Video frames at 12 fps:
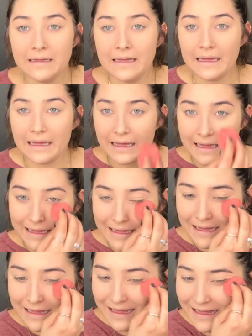
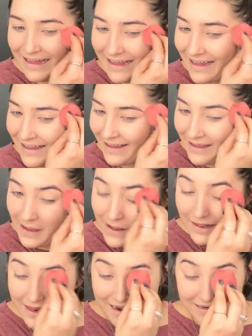Ah!
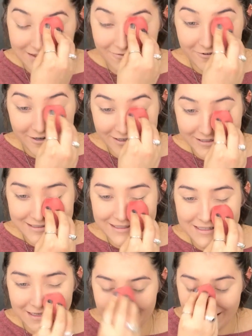That's a
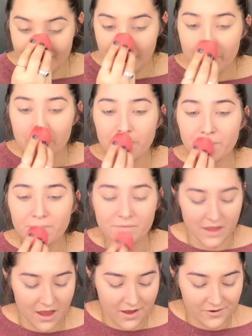first.
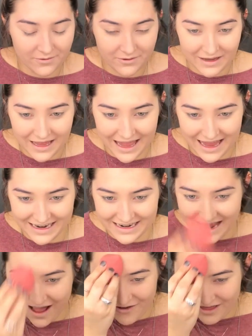Okay,
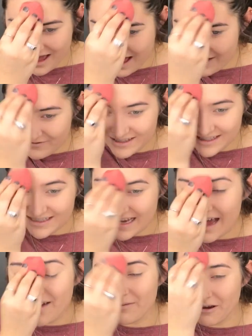now that I've
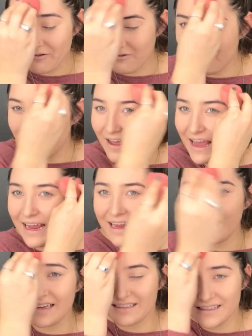set my
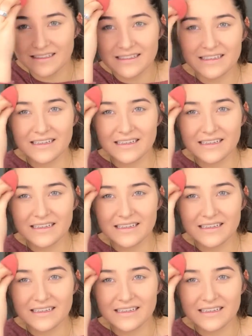face,